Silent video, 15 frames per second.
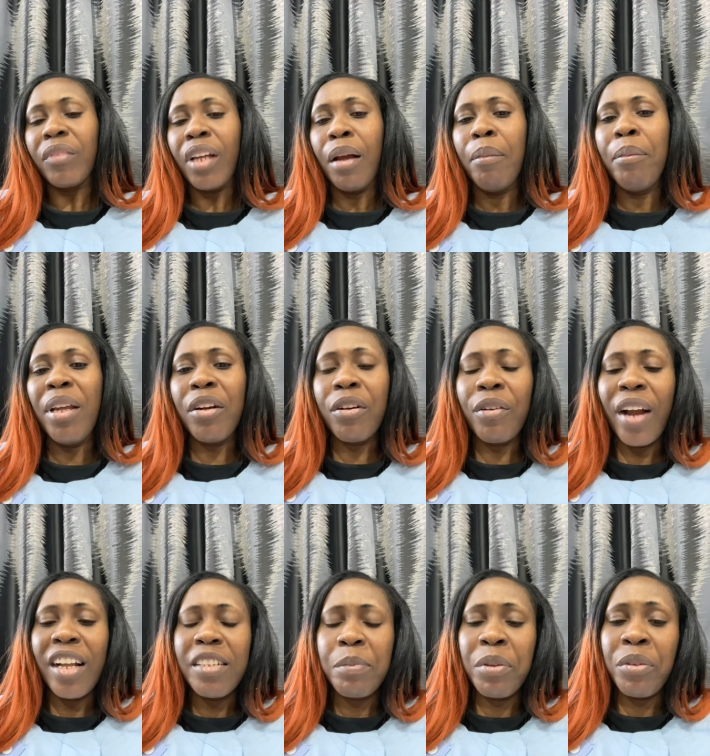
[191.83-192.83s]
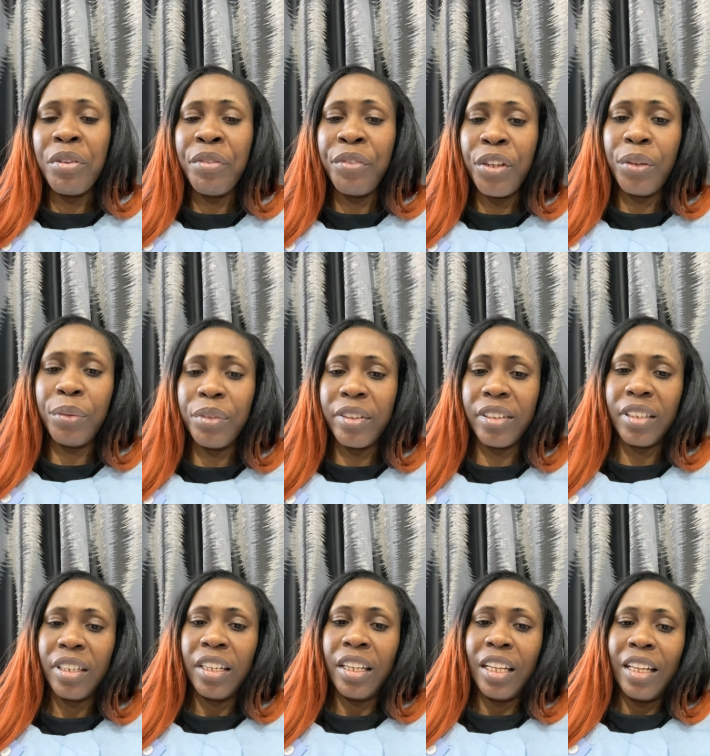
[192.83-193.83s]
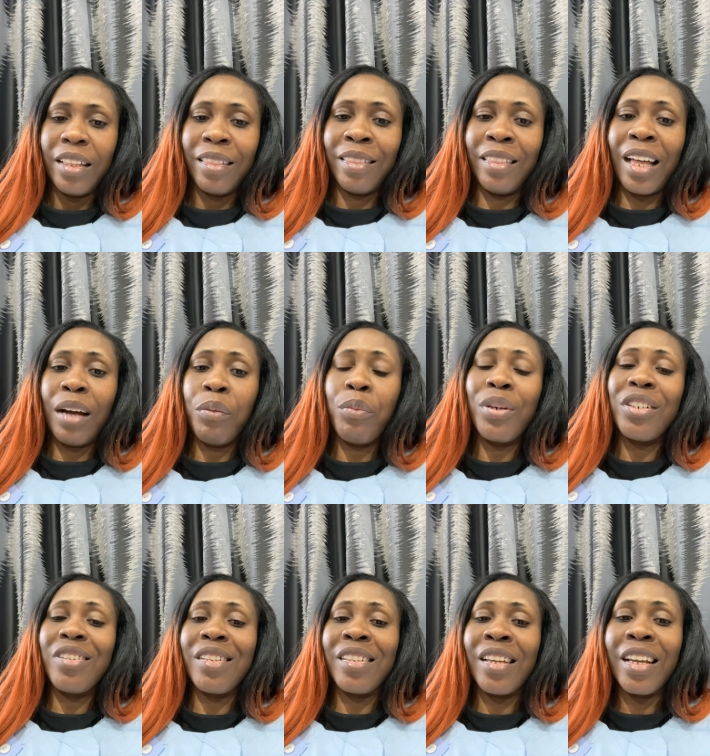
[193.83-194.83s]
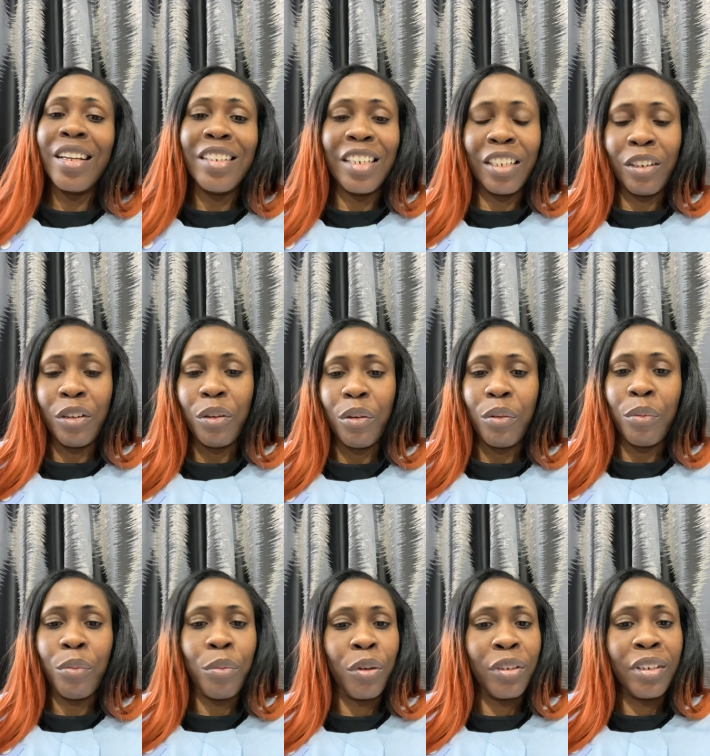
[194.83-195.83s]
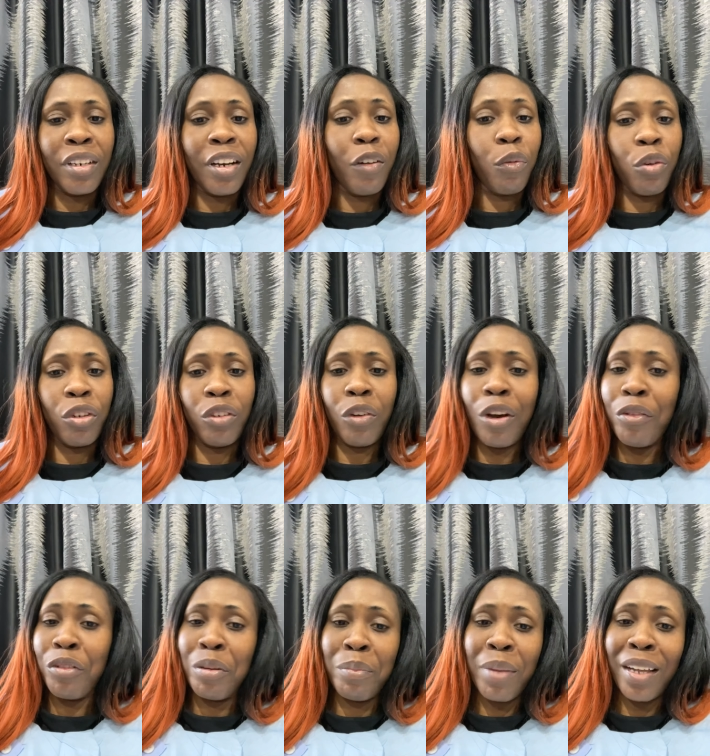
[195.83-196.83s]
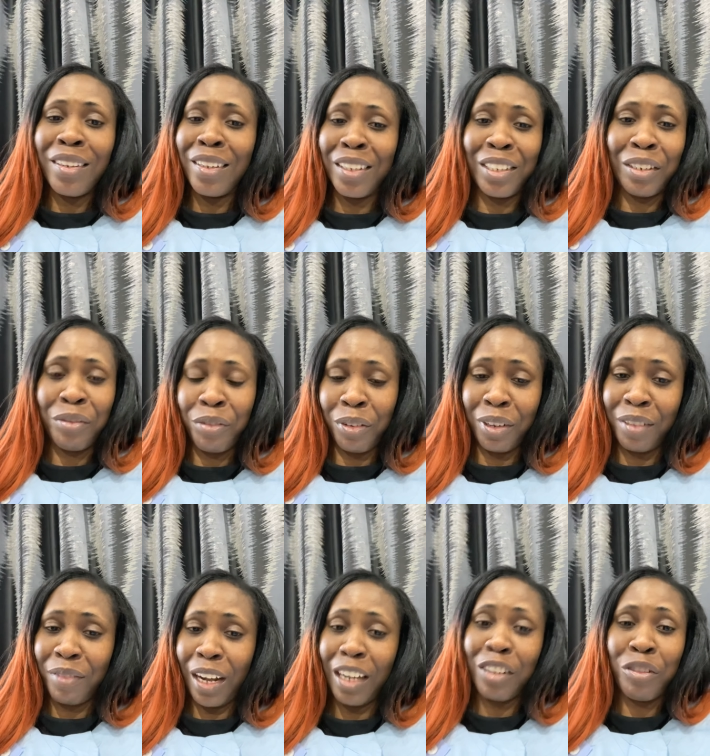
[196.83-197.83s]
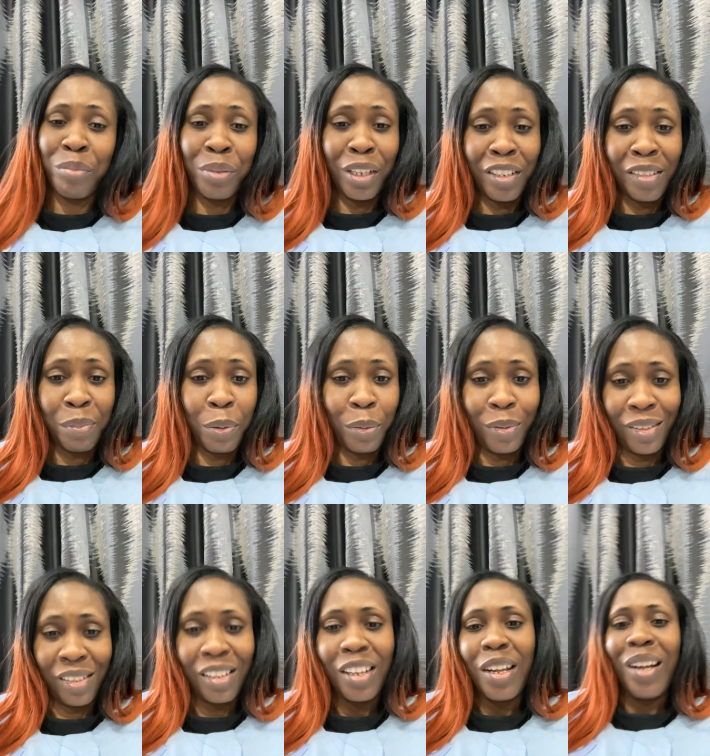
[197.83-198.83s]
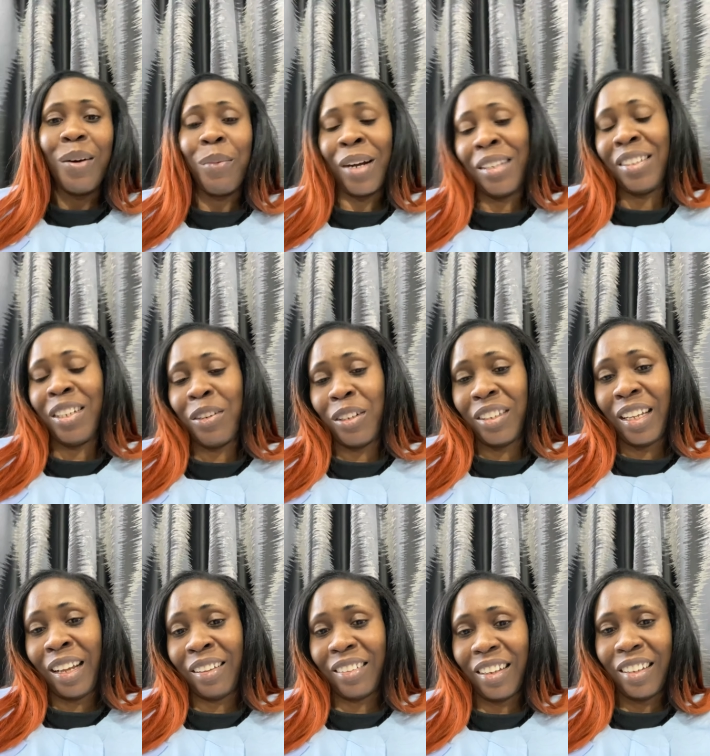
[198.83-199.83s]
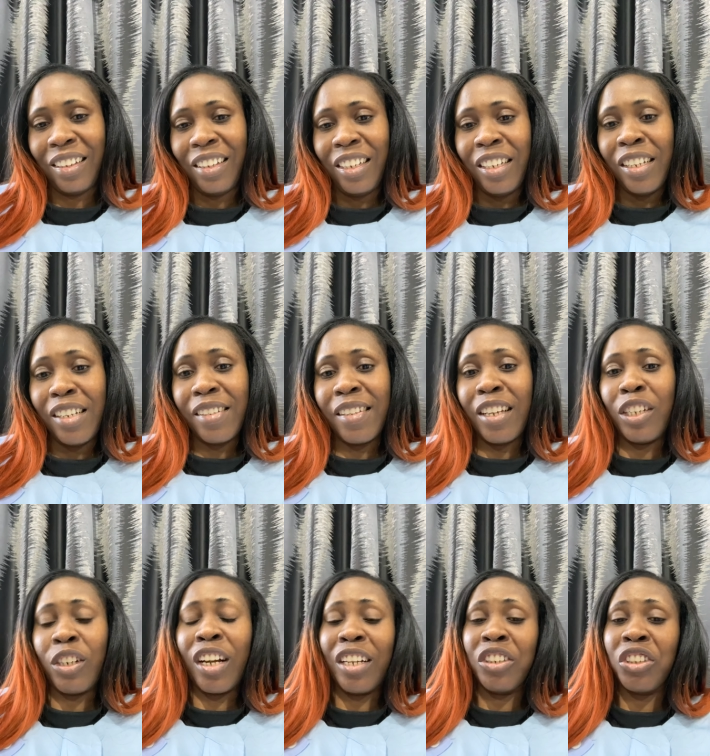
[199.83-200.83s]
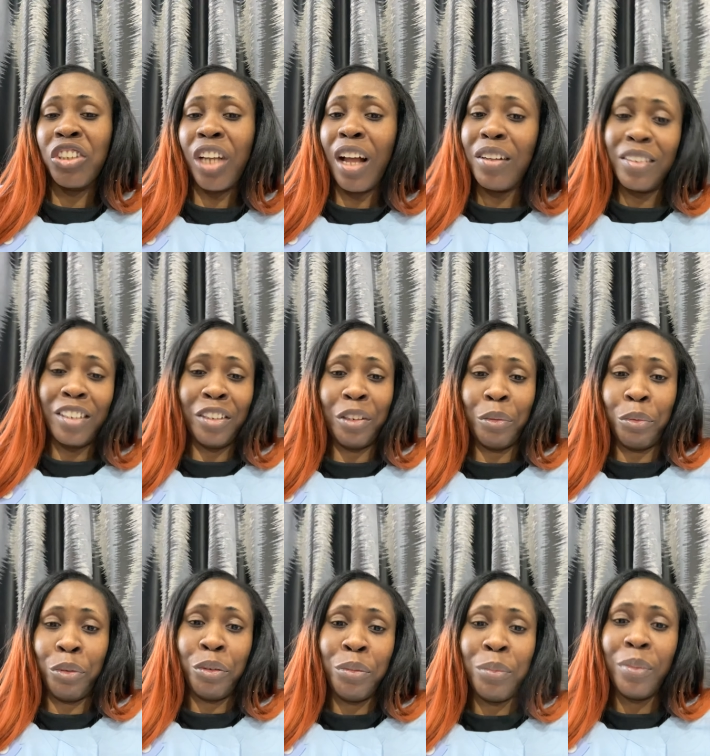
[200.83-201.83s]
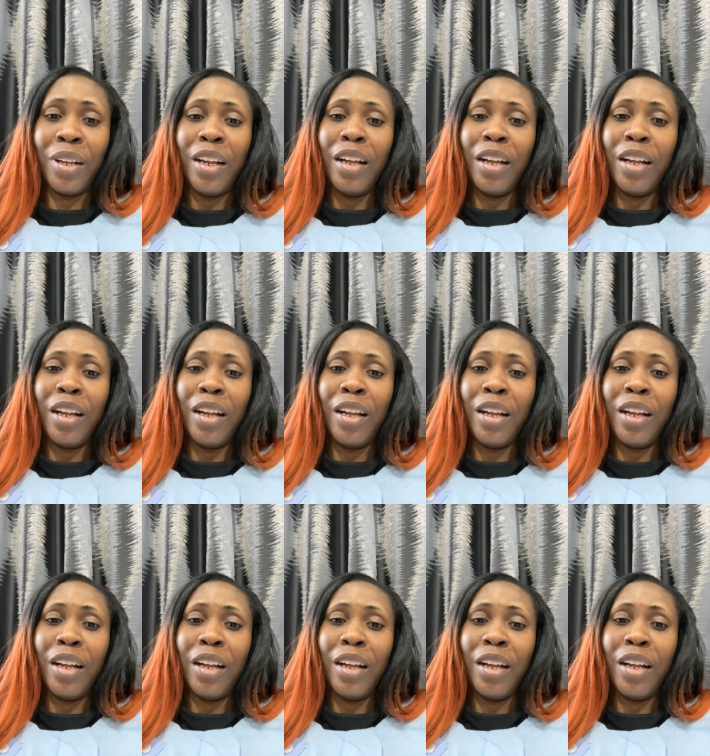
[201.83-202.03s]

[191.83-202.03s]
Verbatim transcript: May Christ be revealed. That which is hidden will, will not remain hidden forever. It will be exposed one day or the other. He said, You can shout in the room